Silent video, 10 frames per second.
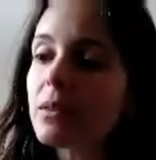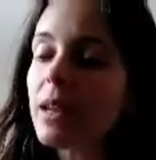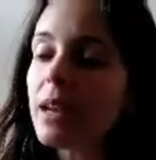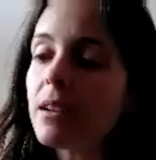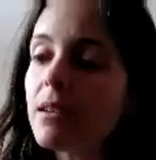
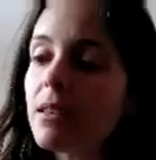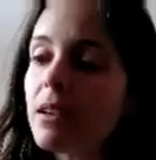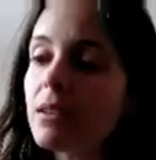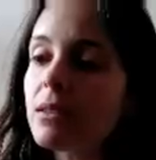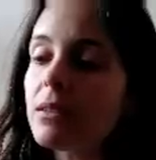then
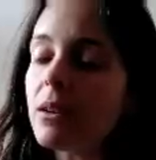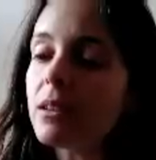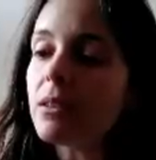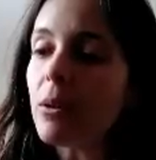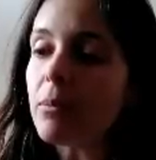things
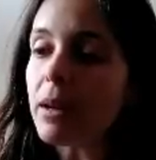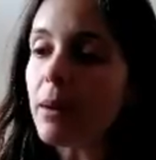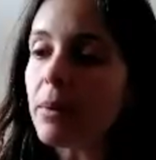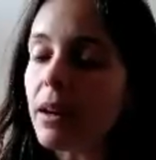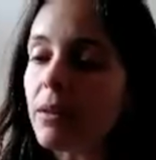started to open
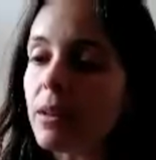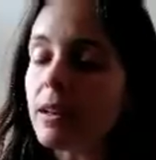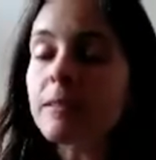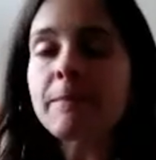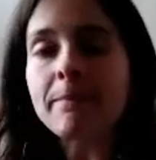up and I
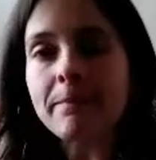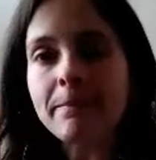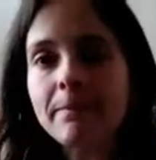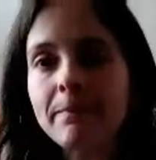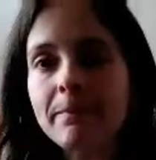realized,
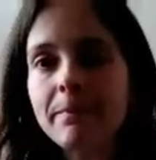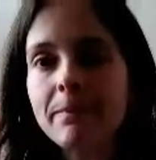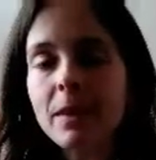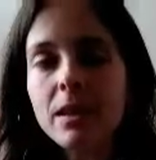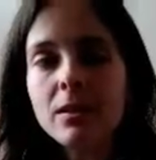
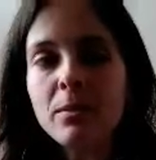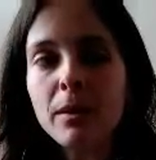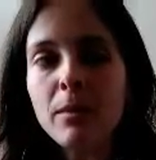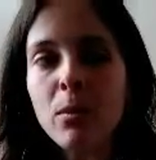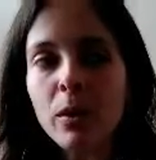there's
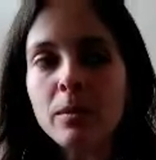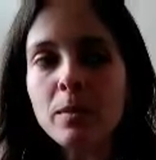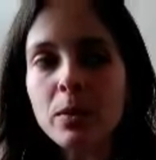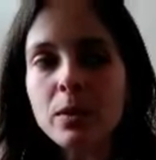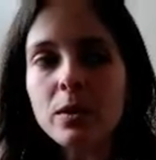probably more I'm
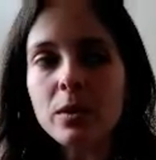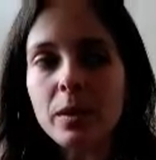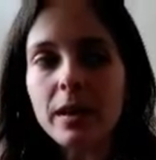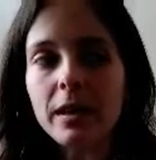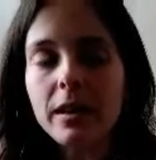supposed to do
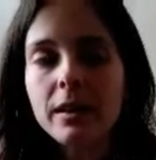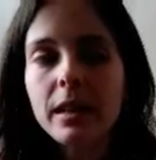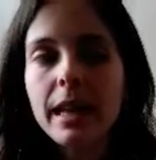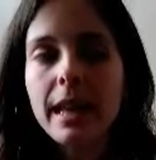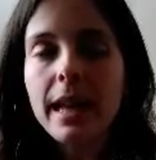here.
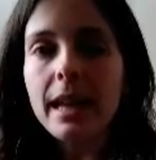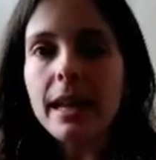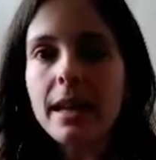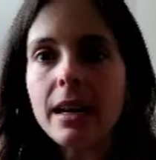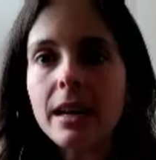
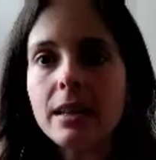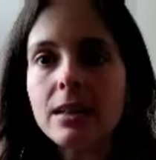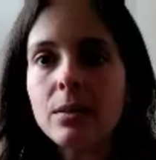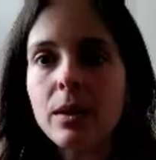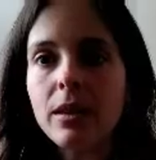
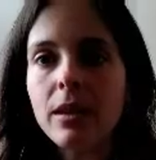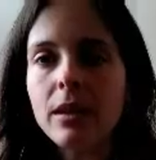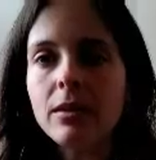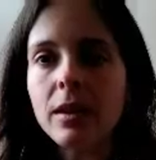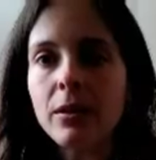And with a
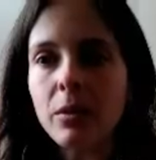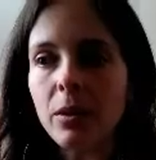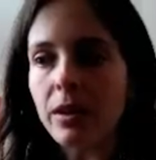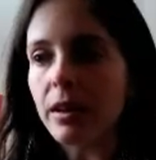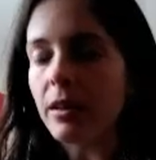lot of inner
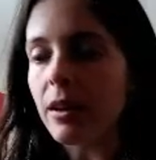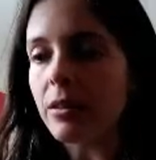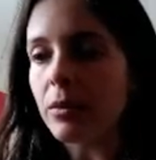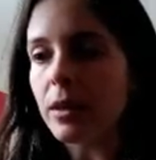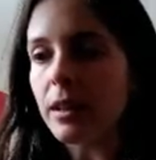work, a lot
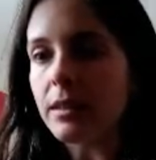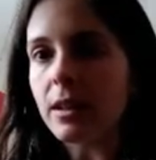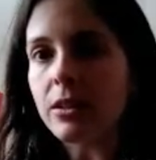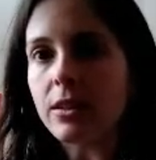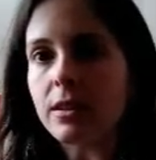of
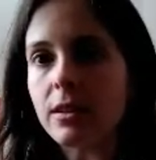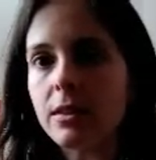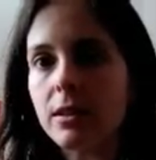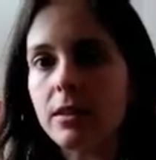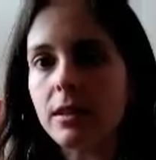realizations, I
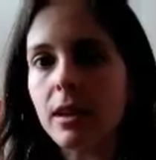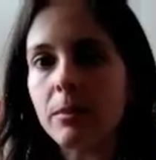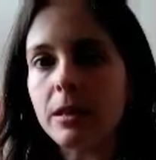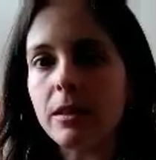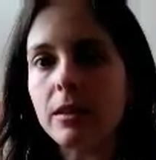started to
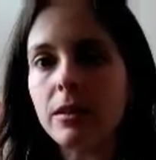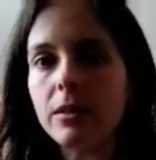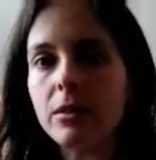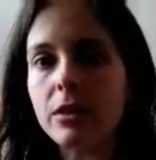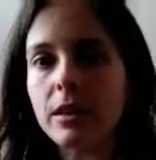come to the
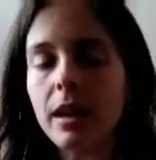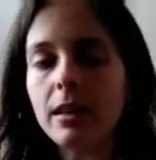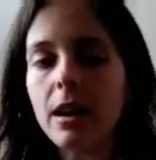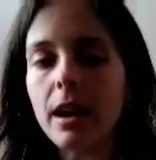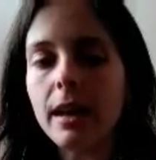conclusion
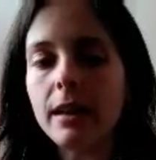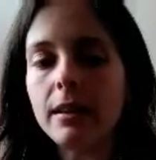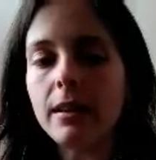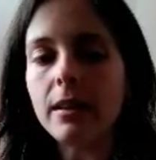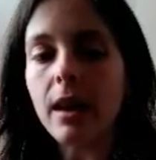that I
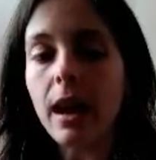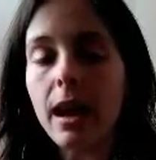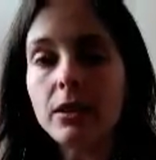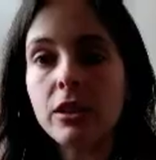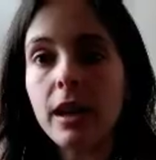
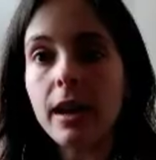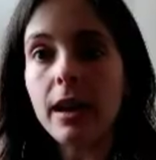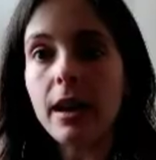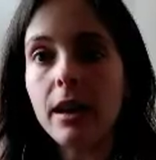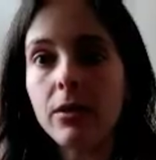actually
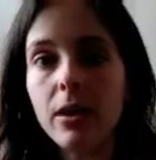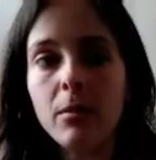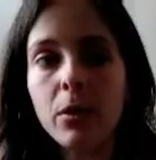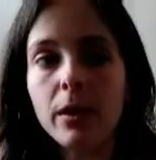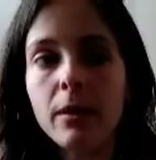have a
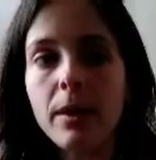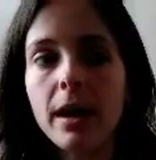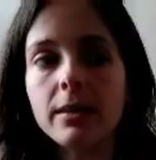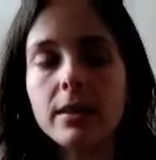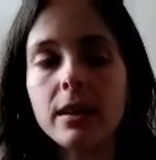lot more
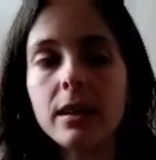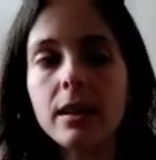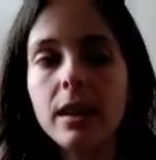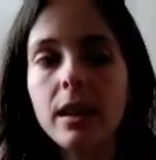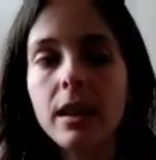
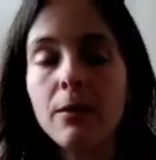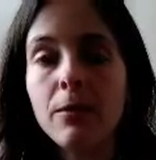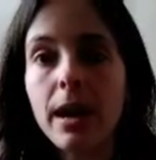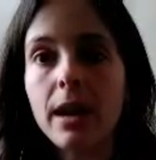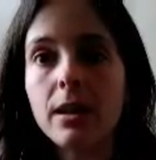capacity
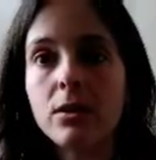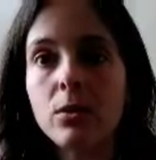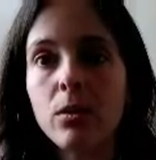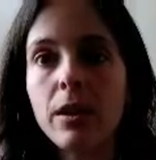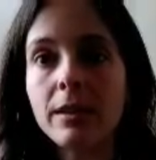if I
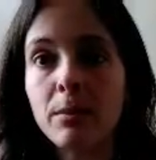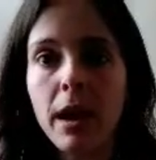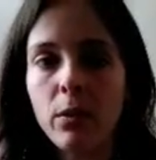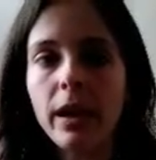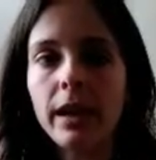do things
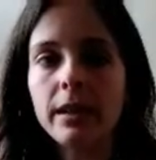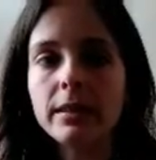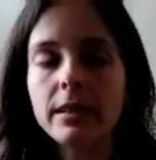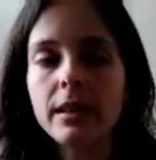my way.